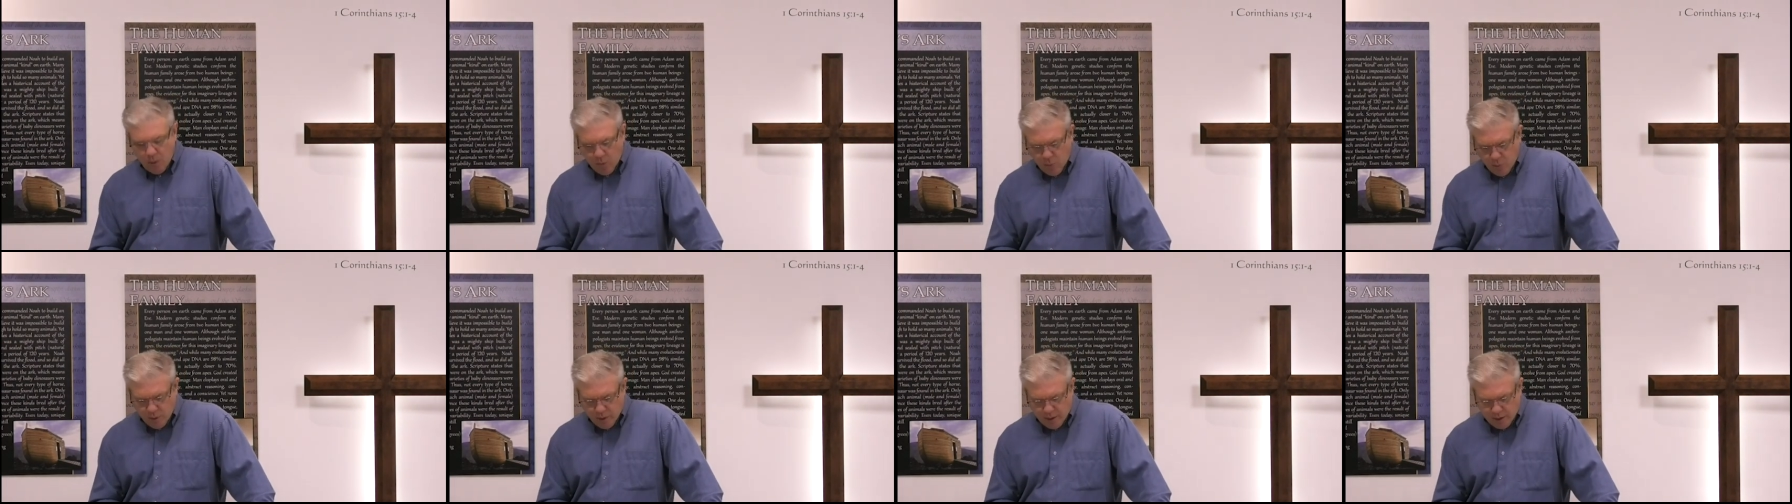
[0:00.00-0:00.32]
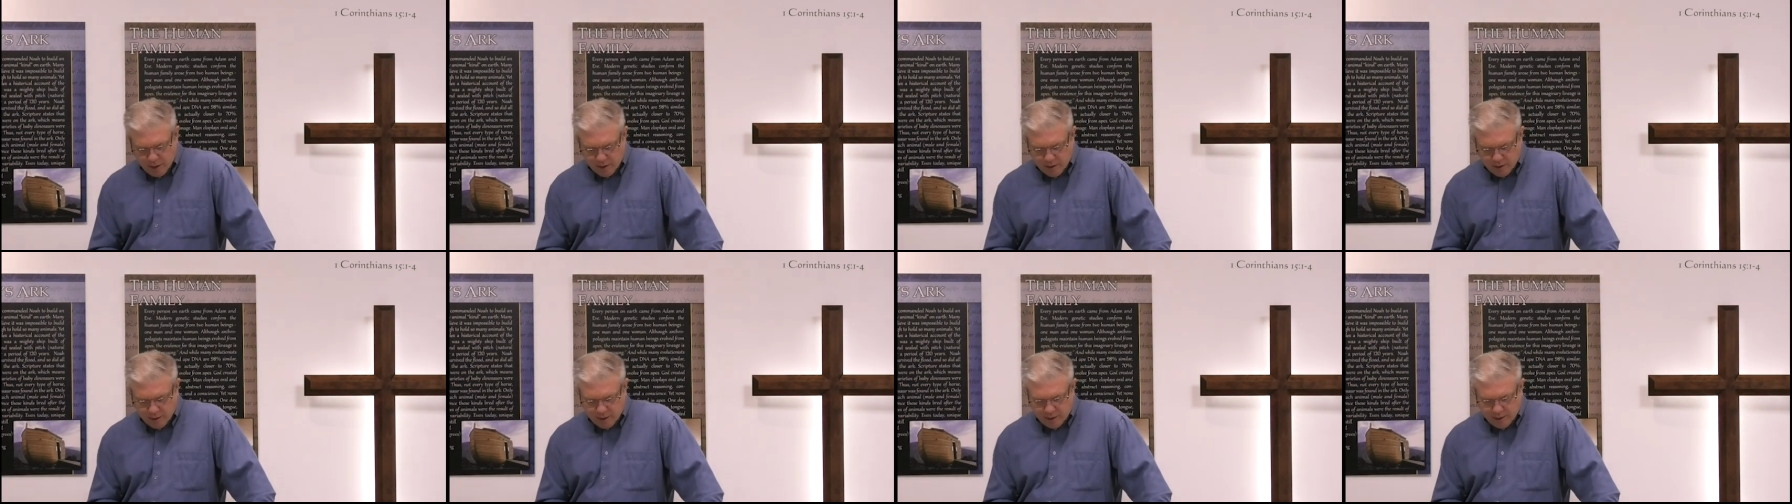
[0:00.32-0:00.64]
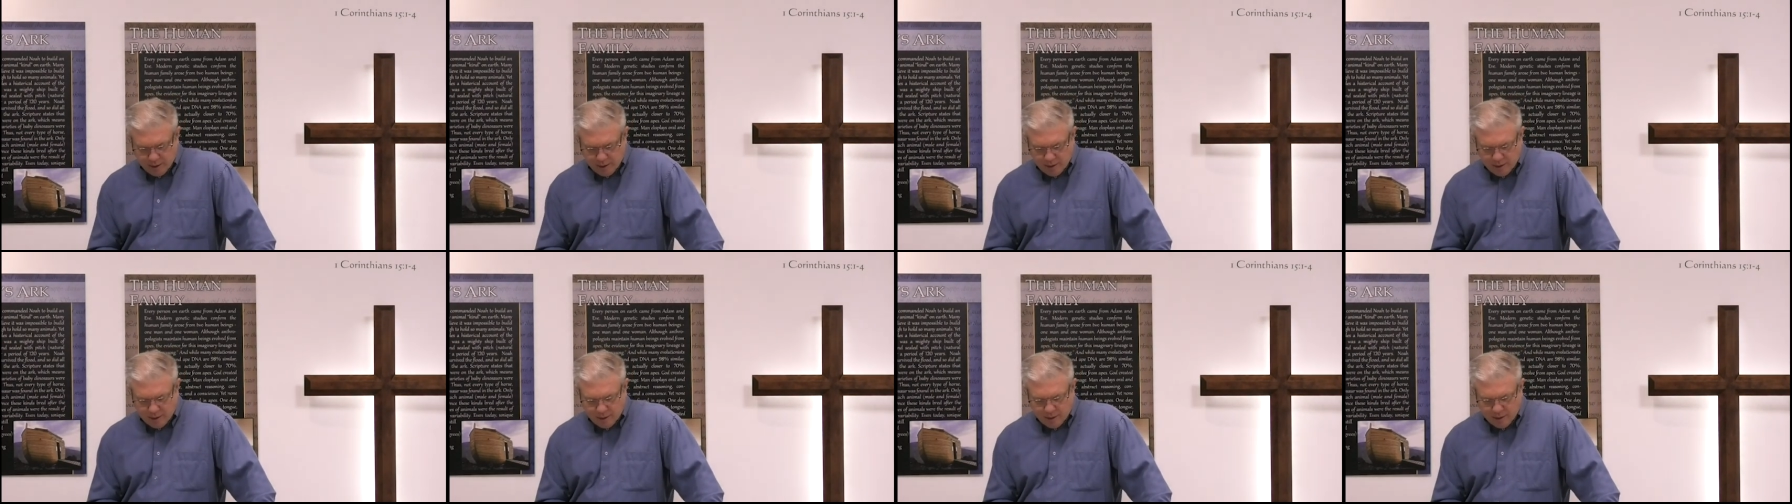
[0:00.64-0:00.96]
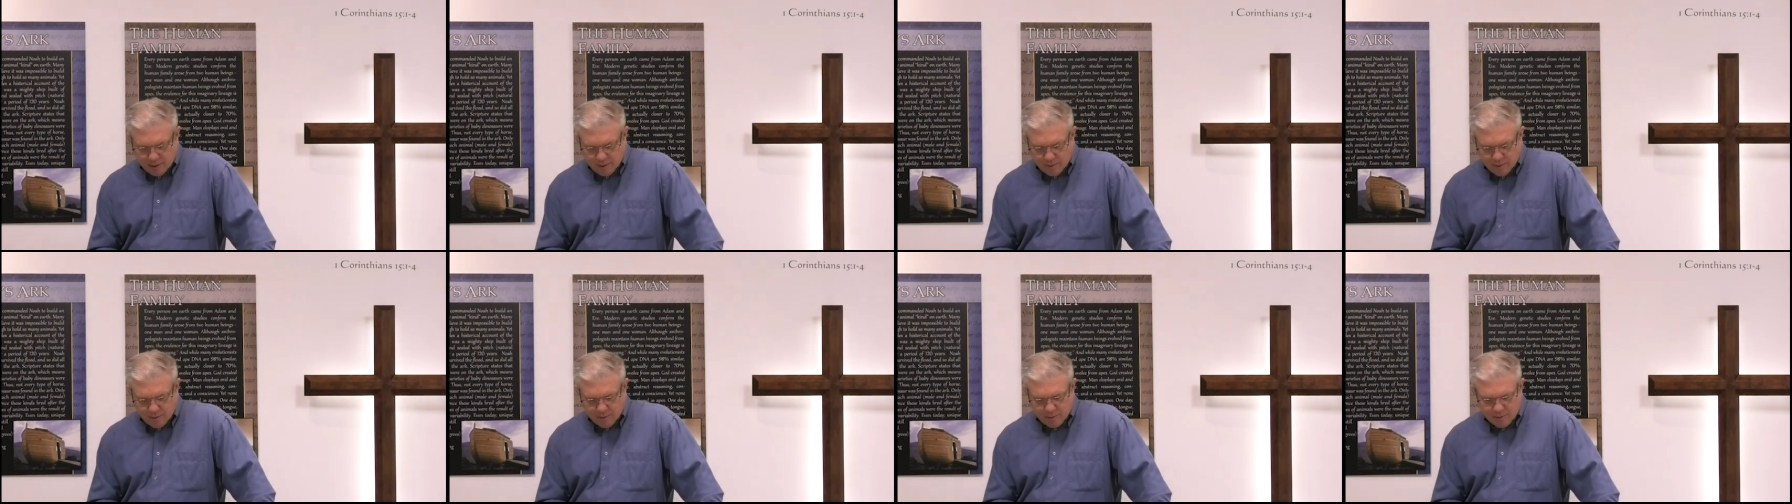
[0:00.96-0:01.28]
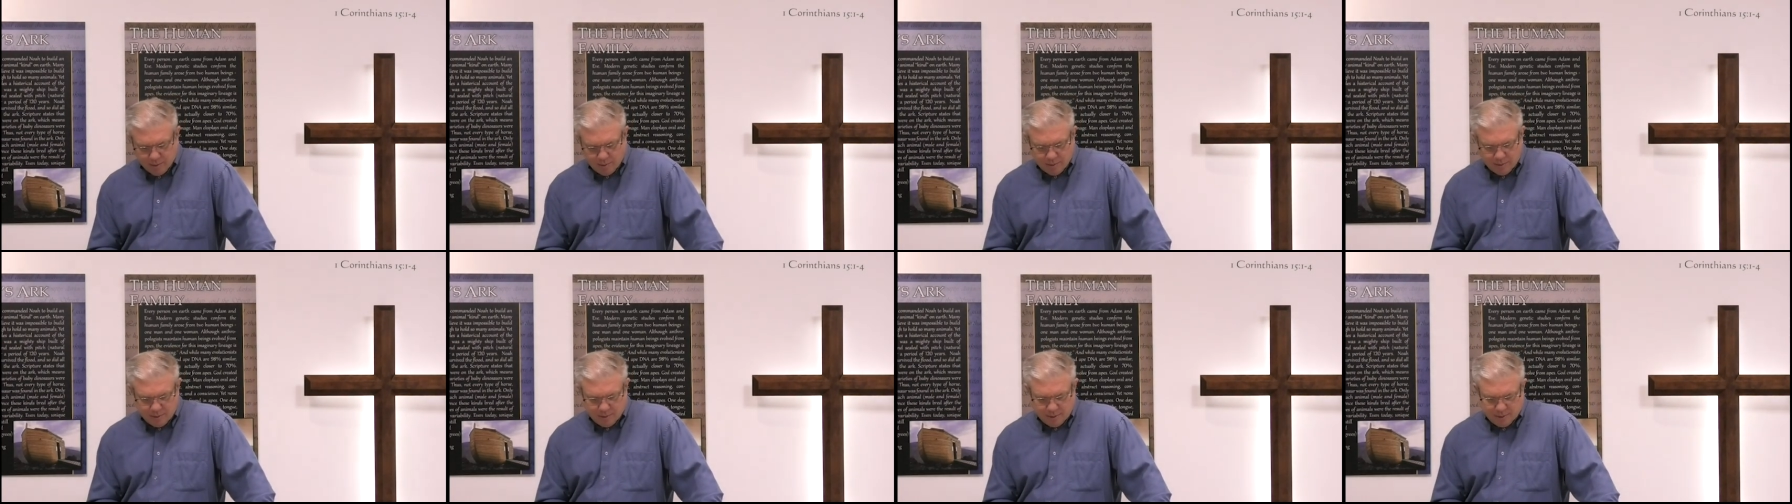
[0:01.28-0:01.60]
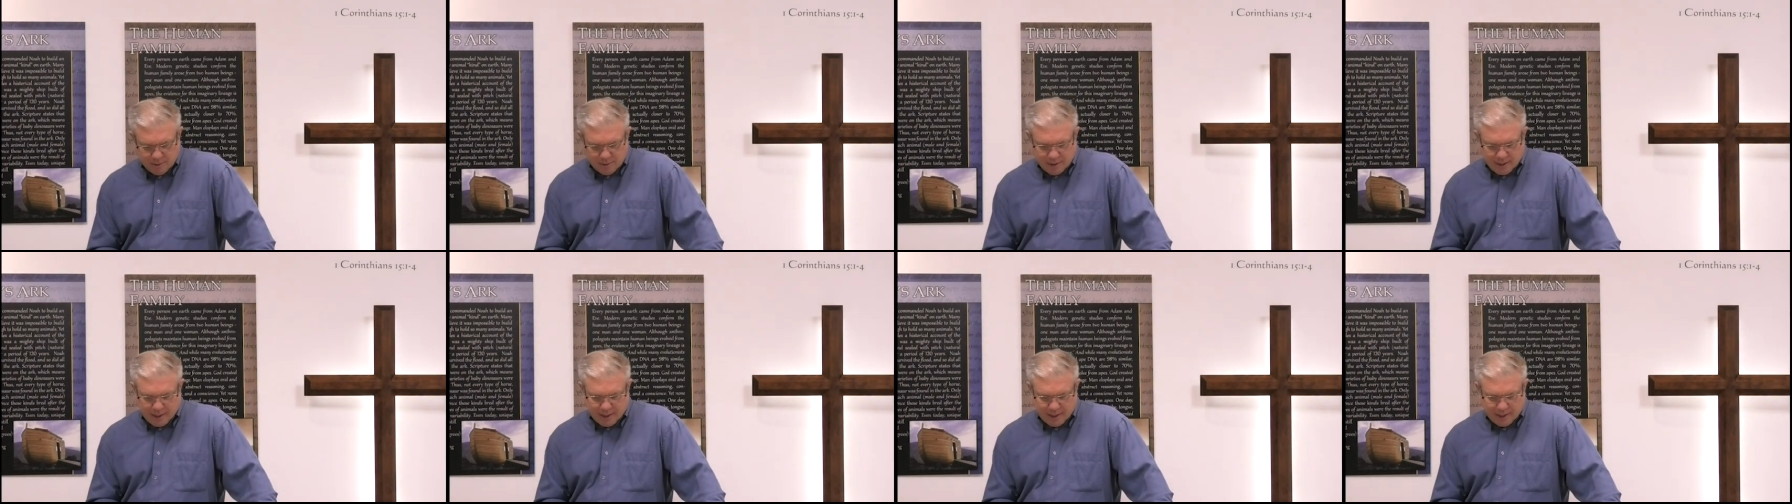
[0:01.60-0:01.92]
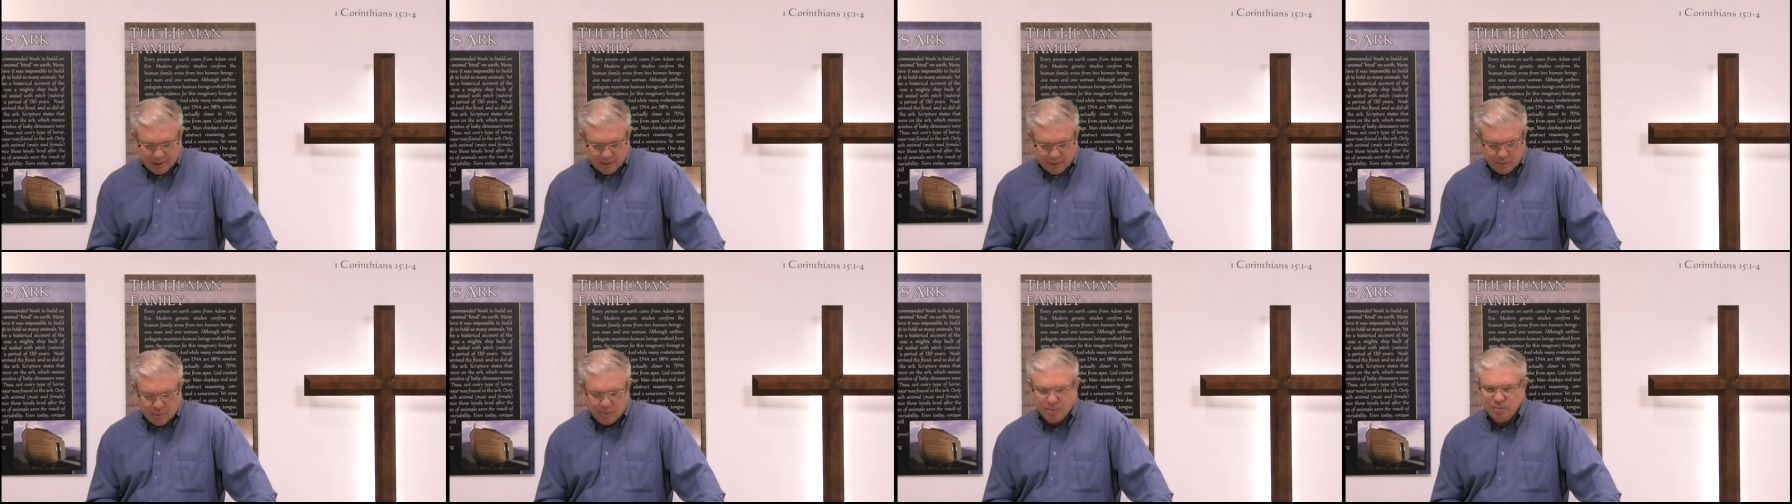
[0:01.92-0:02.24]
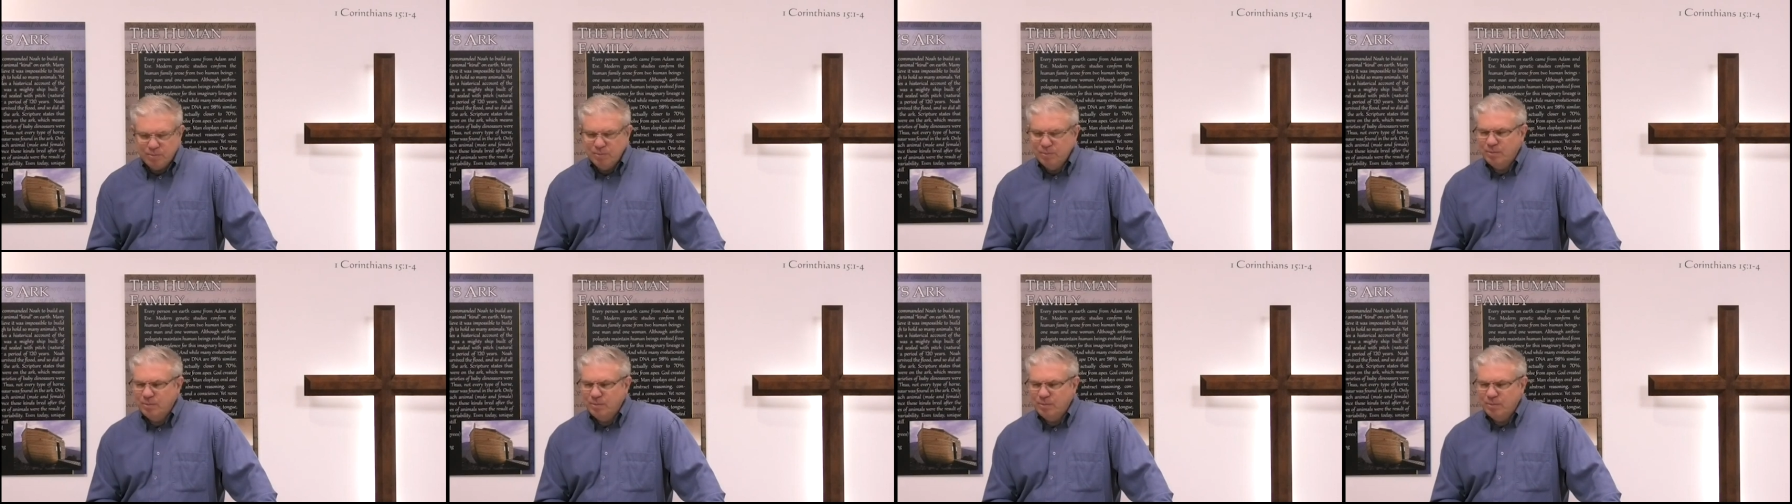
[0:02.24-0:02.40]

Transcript: where you know, like in the